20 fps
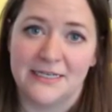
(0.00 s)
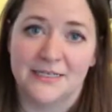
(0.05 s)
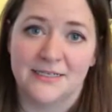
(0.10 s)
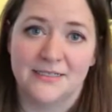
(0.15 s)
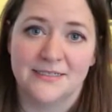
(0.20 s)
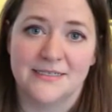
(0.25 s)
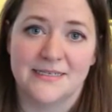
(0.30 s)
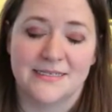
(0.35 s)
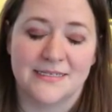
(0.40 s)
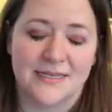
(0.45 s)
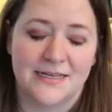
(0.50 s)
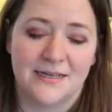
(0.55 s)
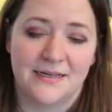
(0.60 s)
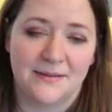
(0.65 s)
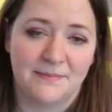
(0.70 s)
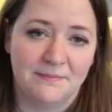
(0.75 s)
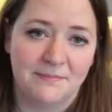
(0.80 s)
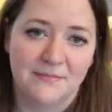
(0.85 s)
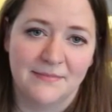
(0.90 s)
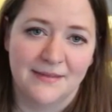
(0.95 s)
because
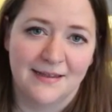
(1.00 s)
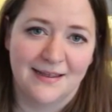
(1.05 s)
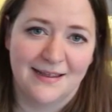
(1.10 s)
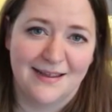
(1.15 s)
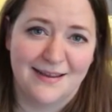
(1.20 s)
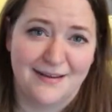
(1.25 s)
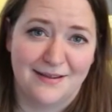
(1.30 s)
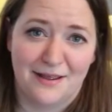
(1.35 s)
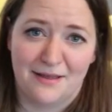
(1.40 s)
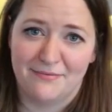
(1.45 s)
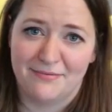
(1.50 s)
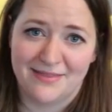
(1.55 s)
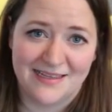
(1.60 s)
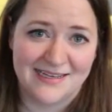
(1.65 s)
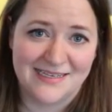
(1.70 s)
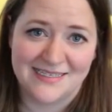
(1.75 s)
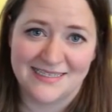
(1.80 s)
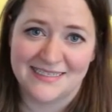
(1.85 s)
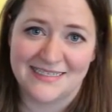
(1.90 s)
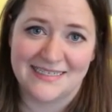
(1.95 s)
I have
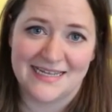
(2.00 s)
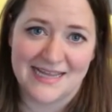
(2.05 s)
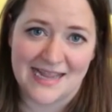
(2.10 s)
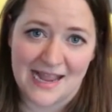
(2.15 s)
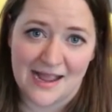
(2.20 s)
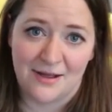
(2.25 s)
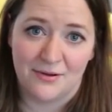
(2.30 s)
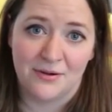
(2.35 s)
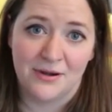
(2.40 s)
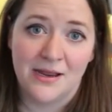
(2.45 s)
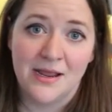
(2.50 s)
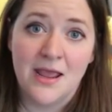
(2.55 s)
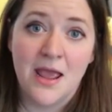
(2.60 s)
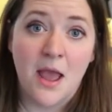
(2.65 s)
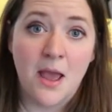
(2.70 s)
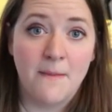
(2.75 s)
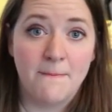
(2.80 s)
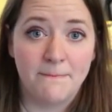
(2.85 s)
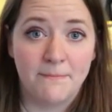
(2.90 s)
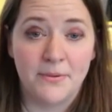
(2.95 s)
things to take out.
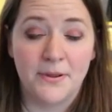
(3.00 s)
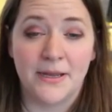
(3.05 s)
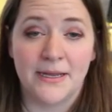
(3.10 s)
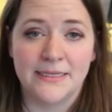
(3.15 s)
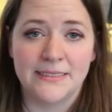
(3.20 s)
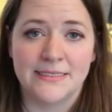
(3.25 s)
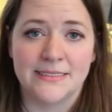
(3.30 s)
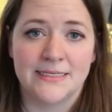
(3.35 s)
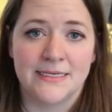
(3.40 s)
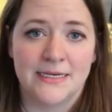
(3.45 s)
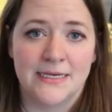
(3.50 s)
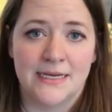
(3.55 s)
But